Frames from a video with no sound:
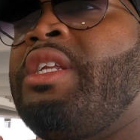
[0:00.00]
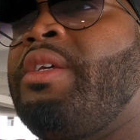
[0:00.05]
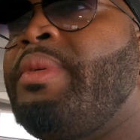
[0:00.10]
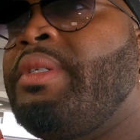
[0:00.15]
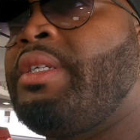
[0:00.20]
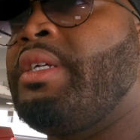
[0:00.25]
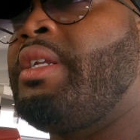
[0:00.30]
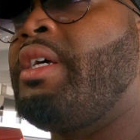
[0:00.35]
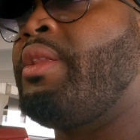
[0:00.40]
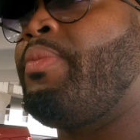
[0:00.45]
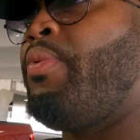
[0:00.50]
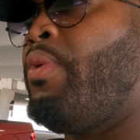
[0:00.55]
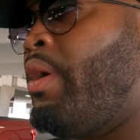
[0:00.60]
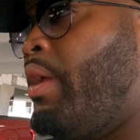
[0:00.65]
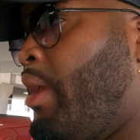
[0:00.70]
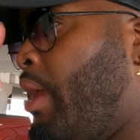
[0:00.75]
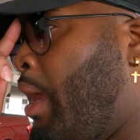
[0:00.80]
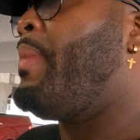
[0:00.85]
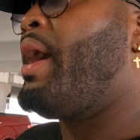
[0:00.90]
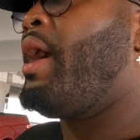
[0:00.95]
leads us to another
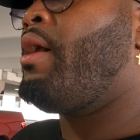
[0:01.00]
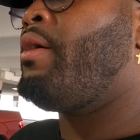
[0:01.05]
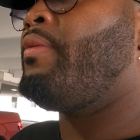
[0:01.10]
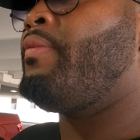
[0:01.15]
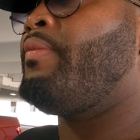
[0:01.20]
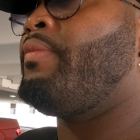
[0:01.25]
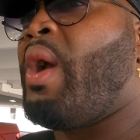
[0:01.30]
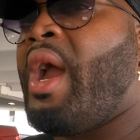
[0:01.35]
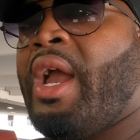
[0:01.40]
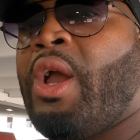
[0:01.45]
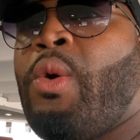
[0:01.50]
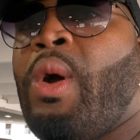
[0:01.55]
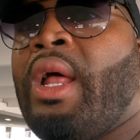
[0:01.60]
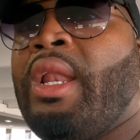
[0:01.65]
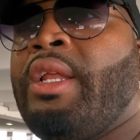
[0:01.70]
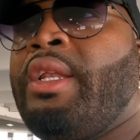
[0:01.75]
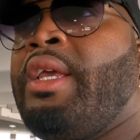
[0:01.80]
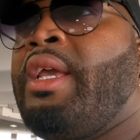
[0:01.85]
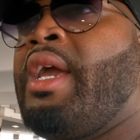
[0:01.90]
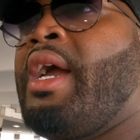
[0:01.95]
point about ride
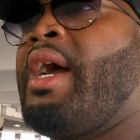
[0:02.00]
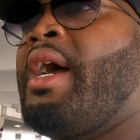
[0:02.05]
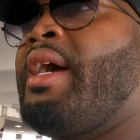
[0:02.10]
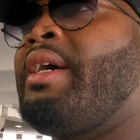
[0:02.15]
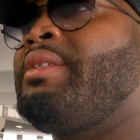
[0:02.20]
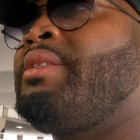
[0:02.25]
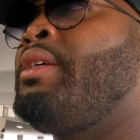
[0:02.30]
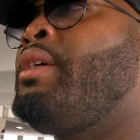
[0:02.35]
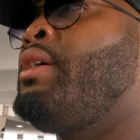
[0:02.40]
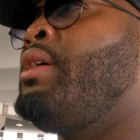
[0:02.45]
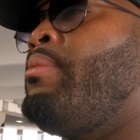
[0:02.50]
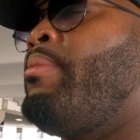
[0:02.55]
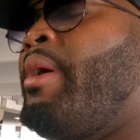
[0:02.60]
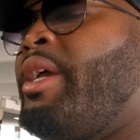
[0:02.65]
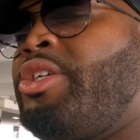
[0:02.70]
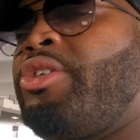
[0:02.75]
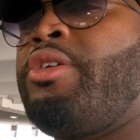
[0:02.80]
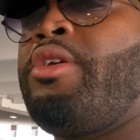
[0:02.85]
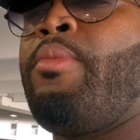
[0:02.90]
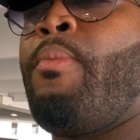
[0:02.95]
quality, guys. Make
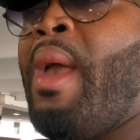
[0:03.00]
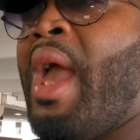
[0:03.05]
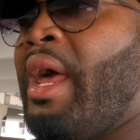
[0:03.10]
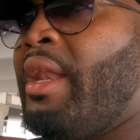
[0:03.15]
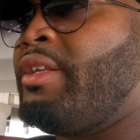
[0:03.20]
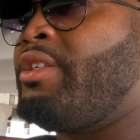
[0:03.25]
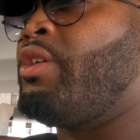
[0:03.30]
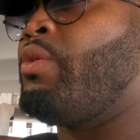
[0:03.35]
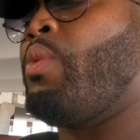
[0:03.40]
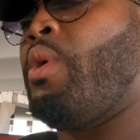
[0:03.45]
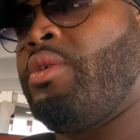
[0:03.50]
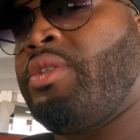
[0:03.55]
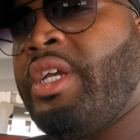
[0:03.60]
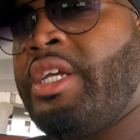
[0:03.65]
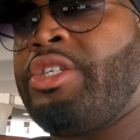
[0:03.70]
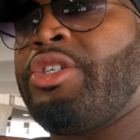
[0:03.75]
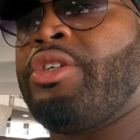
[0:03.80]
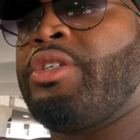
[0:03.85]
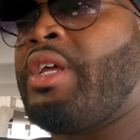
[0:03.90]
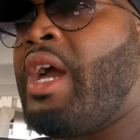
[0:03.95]
sure you balance and
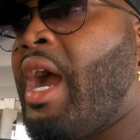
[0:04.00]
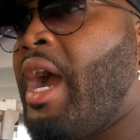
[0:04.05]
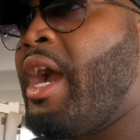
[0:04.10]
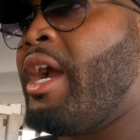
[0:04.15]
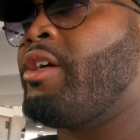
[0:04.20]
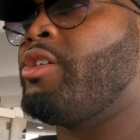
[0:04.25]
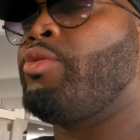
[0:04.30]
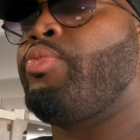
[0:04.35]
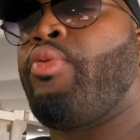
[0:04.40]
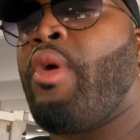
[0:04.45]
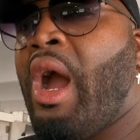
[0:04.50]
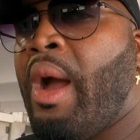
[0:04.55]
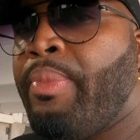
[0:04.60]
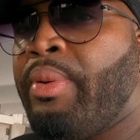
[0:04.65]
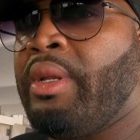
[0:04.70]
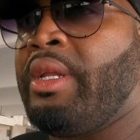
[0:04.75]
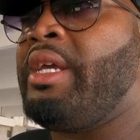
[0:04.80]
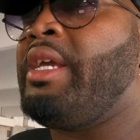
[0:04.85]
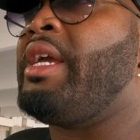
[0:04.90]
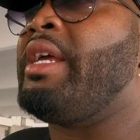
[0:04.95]
rotate your tires
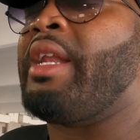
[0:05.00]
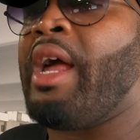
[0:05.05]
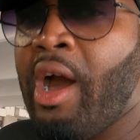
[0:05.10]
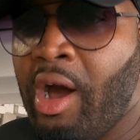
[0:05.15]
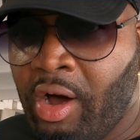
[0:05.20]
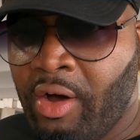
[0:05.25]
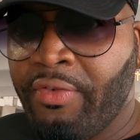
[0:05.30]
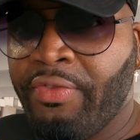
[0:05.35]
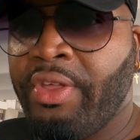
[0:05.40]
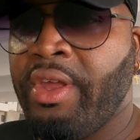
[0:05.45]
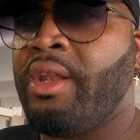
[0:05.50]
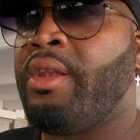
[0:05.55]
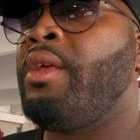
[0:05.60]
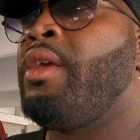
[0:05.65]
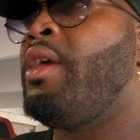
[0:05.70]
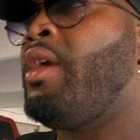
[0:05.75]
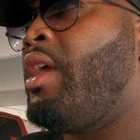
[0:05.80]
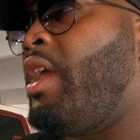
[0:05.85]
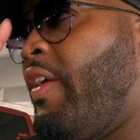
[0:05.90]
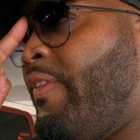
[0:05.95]
properly and often.
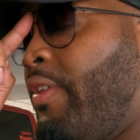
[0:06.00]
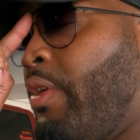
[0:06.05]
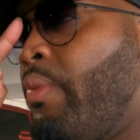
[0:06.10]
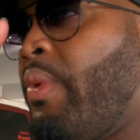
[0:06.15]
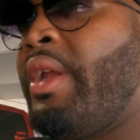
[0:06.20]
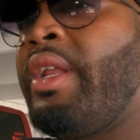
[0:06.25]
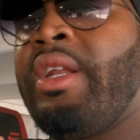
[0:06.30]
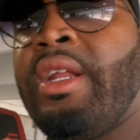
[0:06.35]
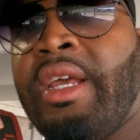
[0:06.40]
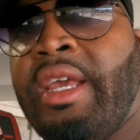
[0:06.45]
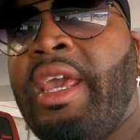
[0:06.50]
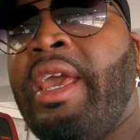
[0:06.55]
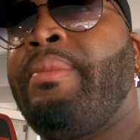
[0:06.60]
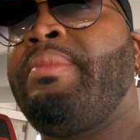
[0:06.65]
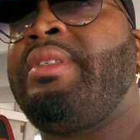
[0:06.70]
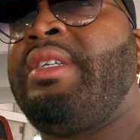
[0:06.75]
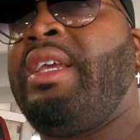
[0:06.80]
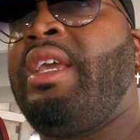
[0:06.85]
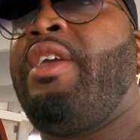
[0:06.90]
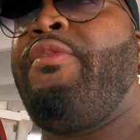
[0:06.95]
If you're running an
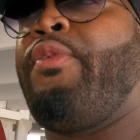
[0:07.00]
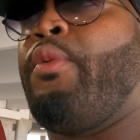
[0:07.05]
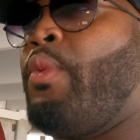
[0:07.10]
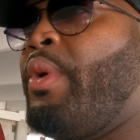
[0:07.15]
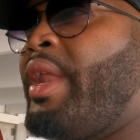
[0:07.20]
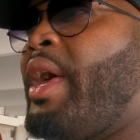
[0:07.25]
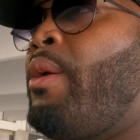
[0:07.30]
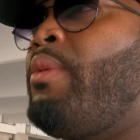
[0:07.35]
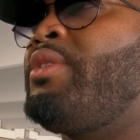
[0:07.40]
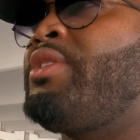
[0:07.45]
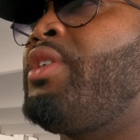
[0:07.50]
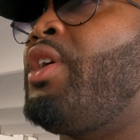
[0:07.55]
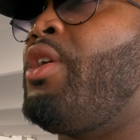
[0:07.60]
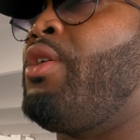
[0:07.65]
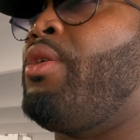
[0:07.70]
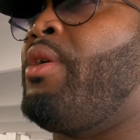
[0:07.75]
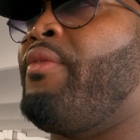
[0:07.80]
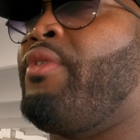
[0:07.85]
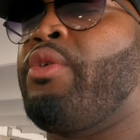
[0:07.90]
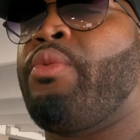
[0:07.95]
MT, from what I was
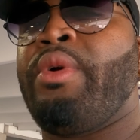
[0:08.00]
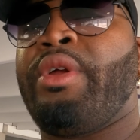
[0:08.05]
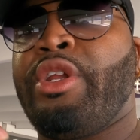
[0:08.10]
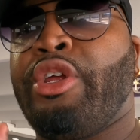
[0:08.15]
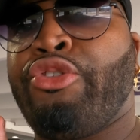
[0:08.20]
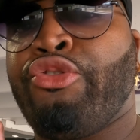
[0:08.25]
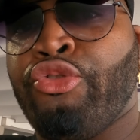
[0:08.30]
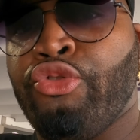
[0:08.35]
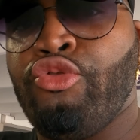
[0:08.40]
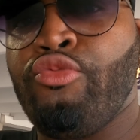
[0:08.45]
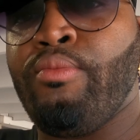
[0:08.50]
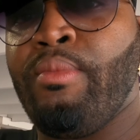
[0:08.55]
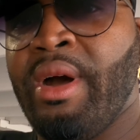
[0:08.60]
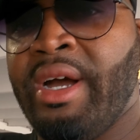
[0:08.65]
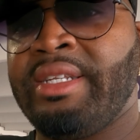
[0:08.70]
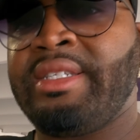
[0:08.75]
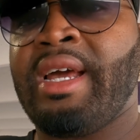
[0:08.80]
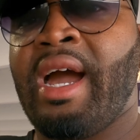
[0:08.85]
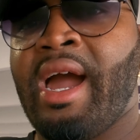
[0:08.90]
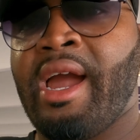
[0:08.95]
told, if you're running a true
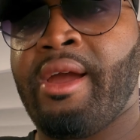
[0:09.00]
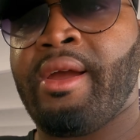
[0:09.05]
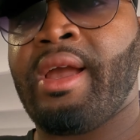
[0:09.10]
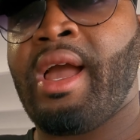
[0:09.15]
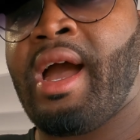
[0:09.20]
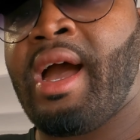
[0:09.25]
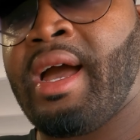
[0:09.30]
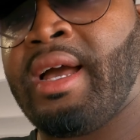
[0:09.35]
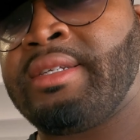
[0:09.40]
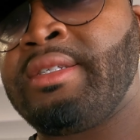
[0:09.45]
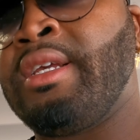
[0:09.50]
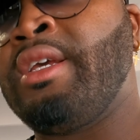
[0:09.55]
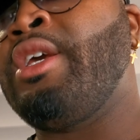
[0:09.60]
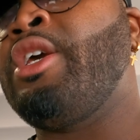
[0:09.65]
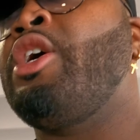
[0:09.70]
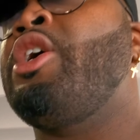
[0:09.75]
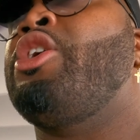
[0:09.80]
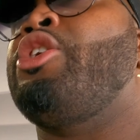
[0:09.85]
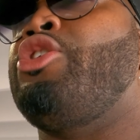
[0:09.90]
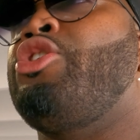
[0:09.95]
mud tire, guys,
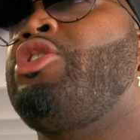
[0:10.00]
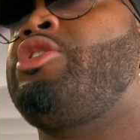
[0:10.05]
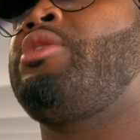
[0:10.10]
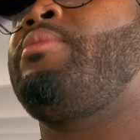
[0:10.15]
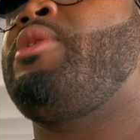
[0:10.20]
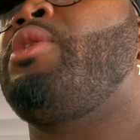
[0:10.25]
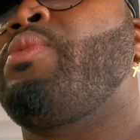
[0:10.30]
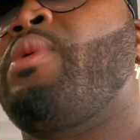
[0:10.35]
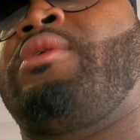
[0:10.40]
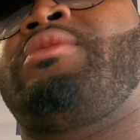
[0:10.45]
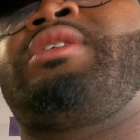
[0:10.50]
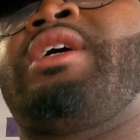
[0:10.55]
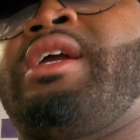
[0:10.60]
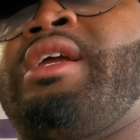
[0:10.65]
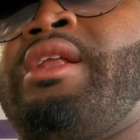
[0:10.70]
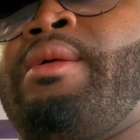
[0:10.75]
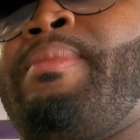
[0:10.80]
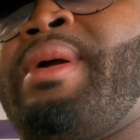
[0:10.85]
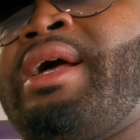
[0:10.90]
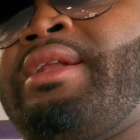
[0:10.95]
you should be
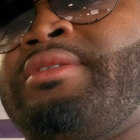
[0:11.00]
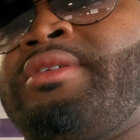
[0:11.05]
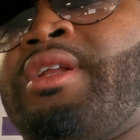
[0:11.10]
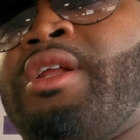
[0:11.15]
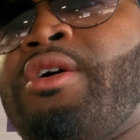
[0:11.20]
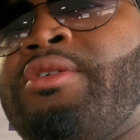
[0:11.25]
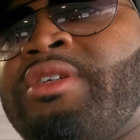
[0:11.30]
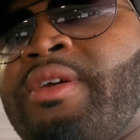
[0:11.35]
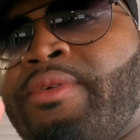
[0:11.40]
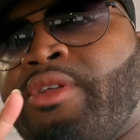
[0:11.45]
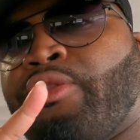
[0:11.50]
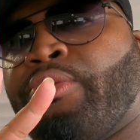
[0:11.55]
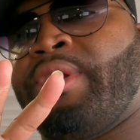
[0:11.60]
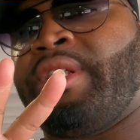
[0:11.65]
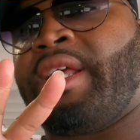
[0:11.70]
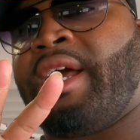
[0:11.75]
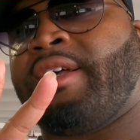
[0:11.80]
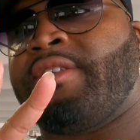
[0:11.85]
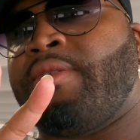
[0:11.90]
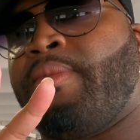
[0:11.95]
rotating and balancing those every
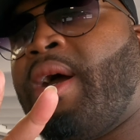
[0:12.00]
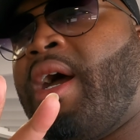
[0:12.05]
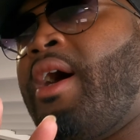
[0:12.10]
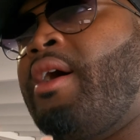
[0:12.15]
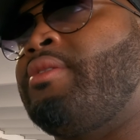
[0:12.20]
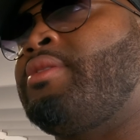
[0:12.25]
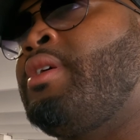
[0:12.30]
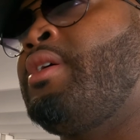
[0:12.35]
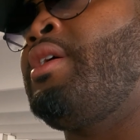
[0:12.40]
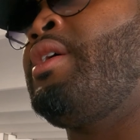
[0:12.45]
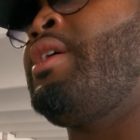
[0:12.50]
3,000 miles.